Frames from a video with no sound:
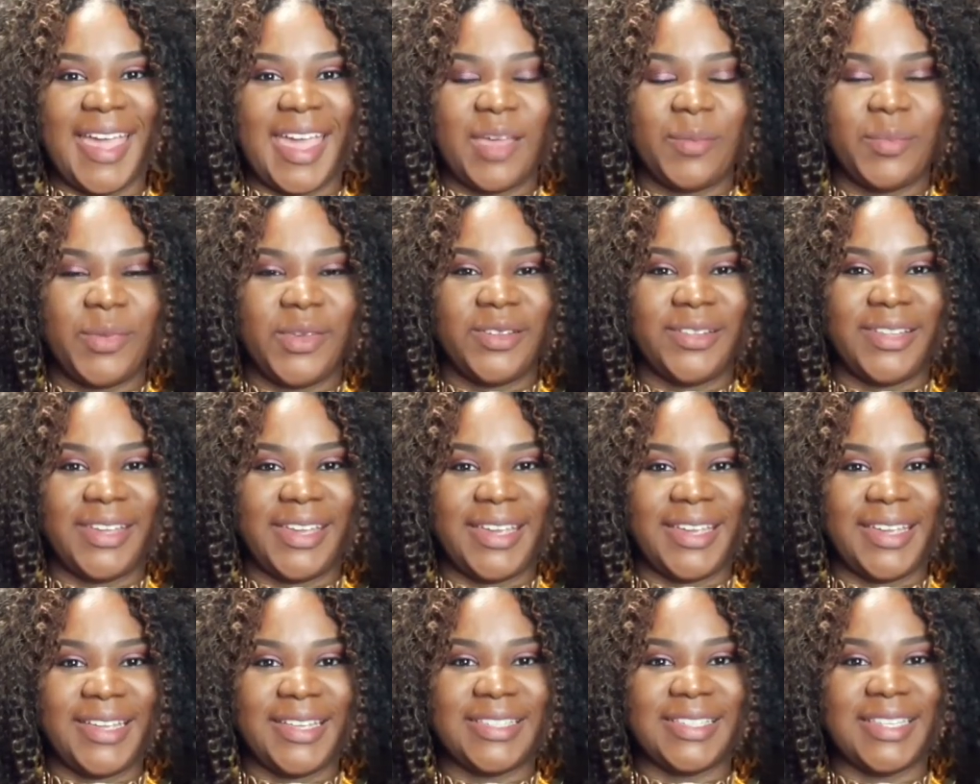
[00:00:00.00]
Hey
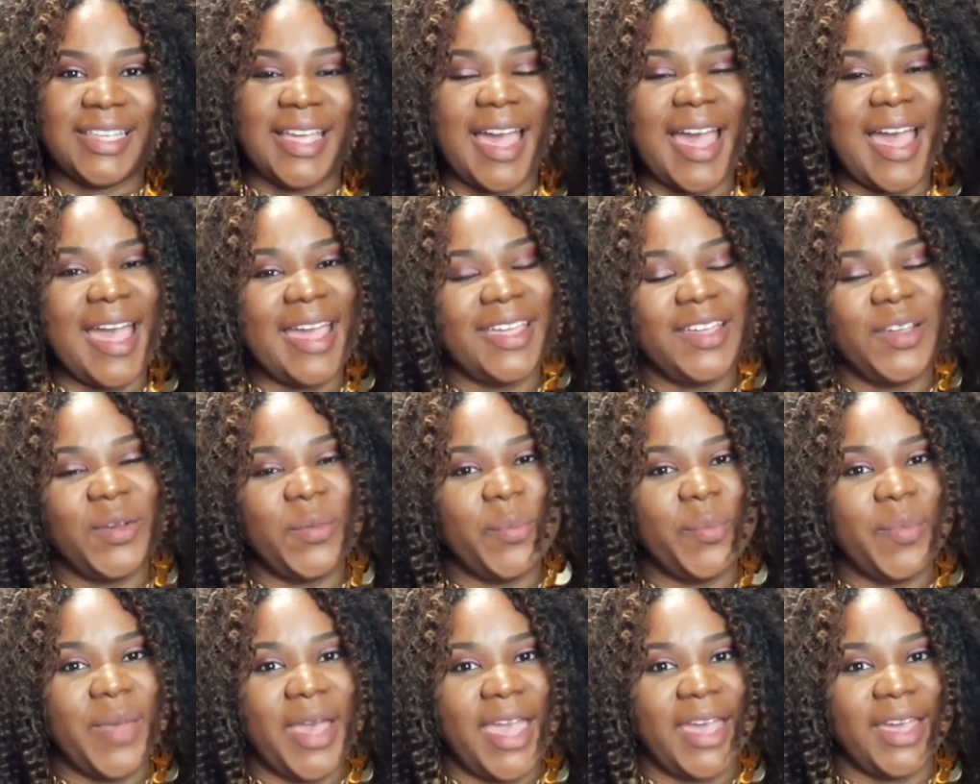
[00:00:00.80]
beauties, I
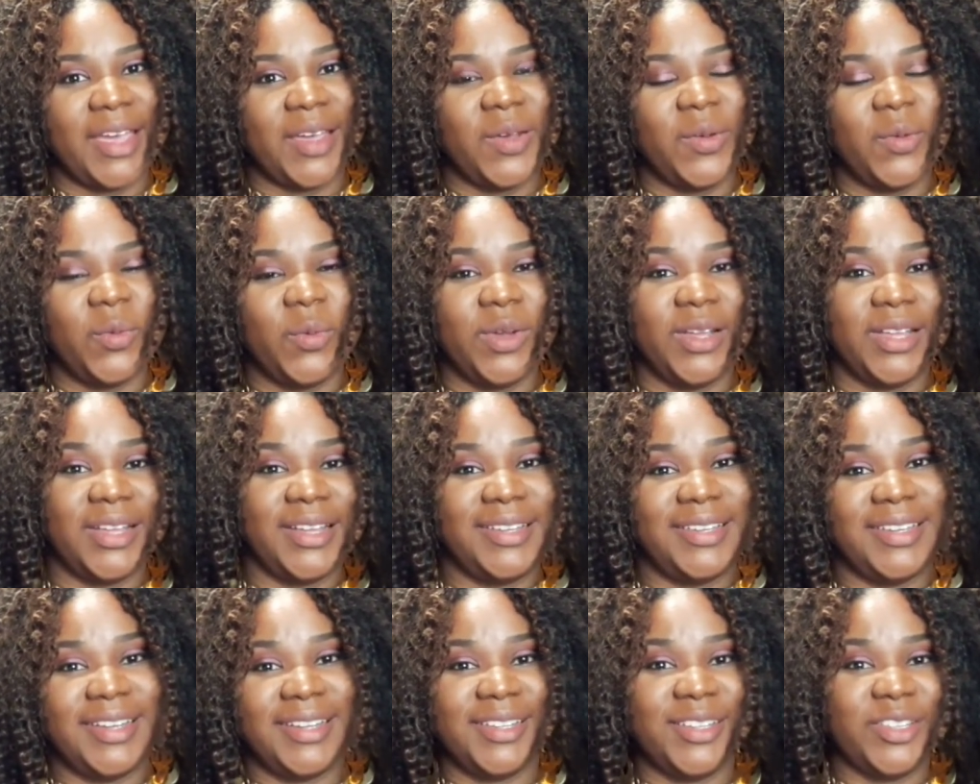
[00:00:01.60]
am back with
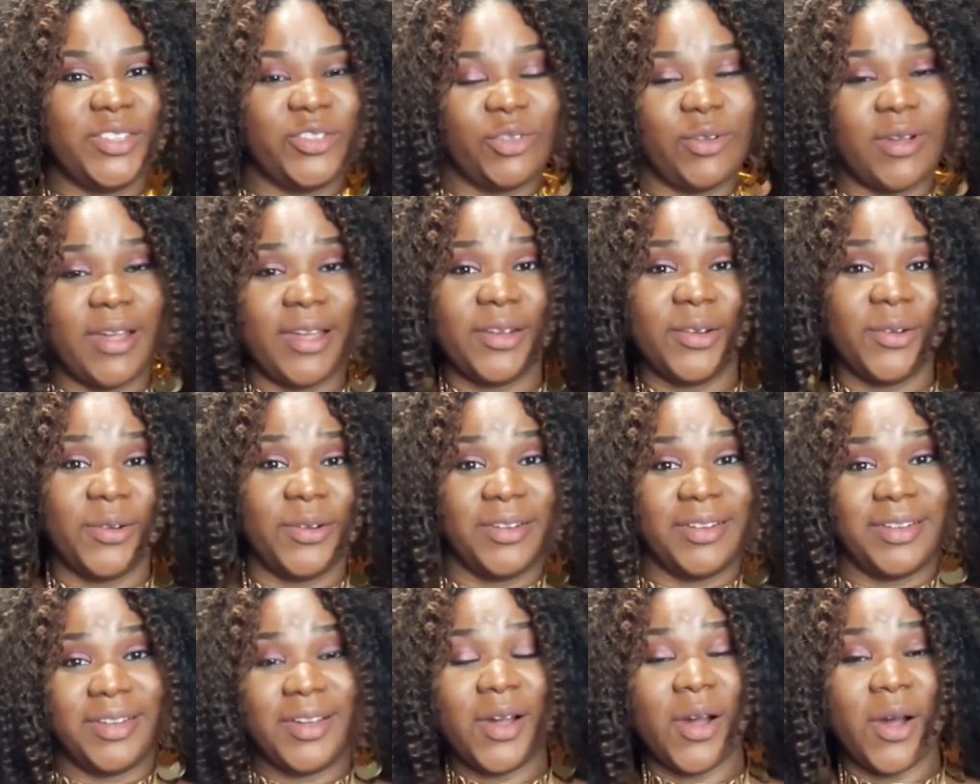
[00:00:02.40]
another try
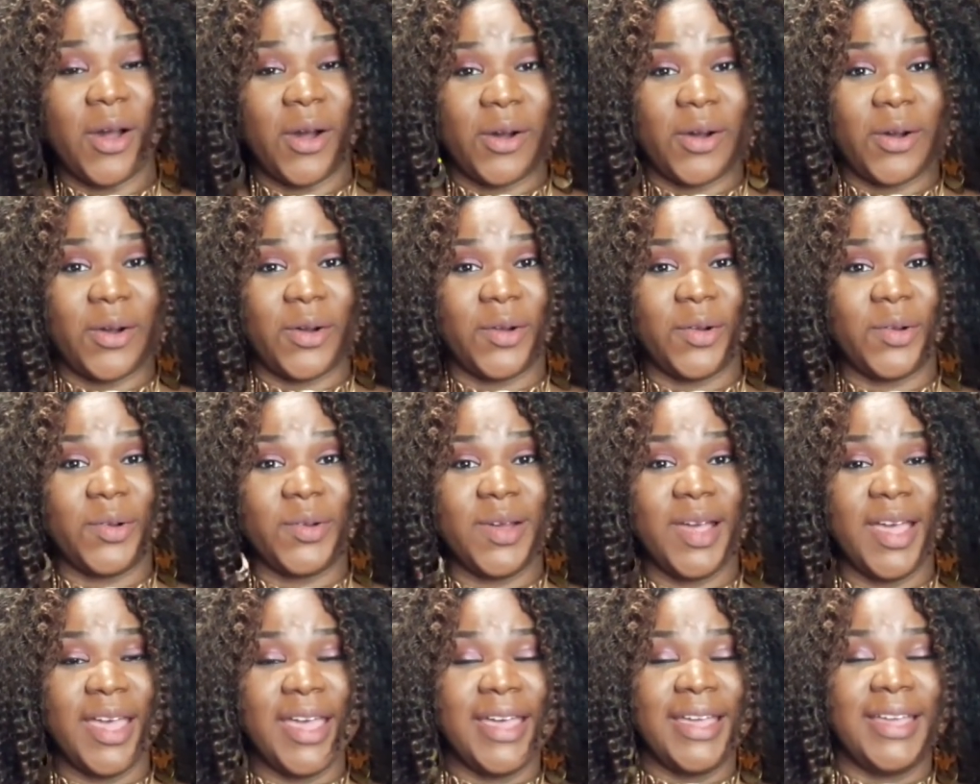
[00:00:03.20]
on
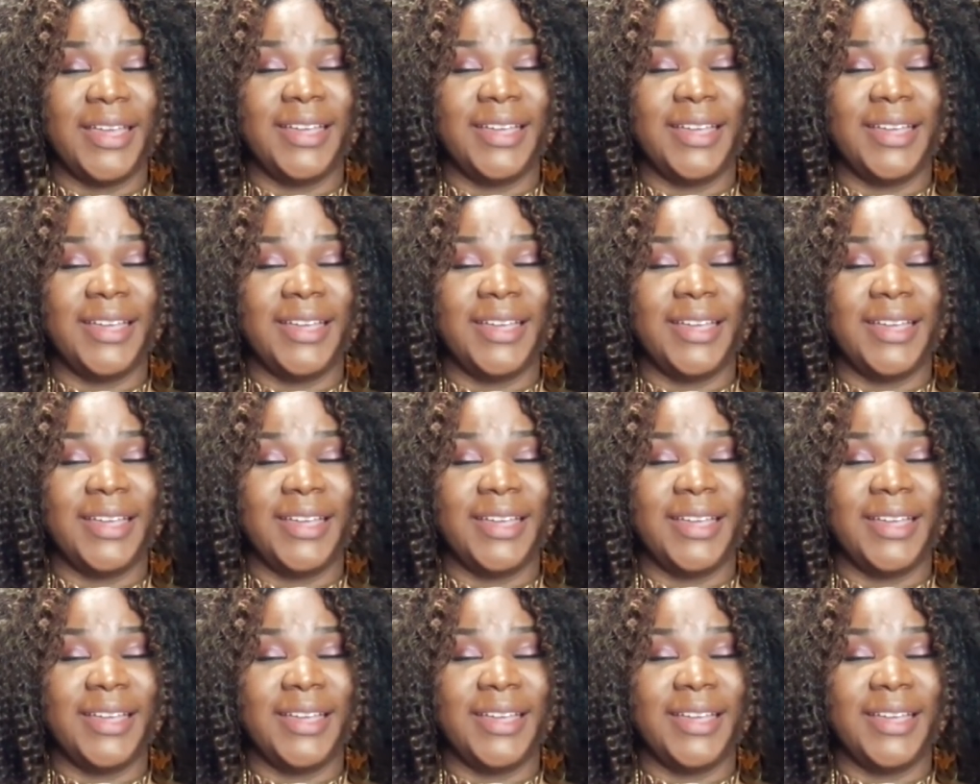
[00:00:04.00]
haul.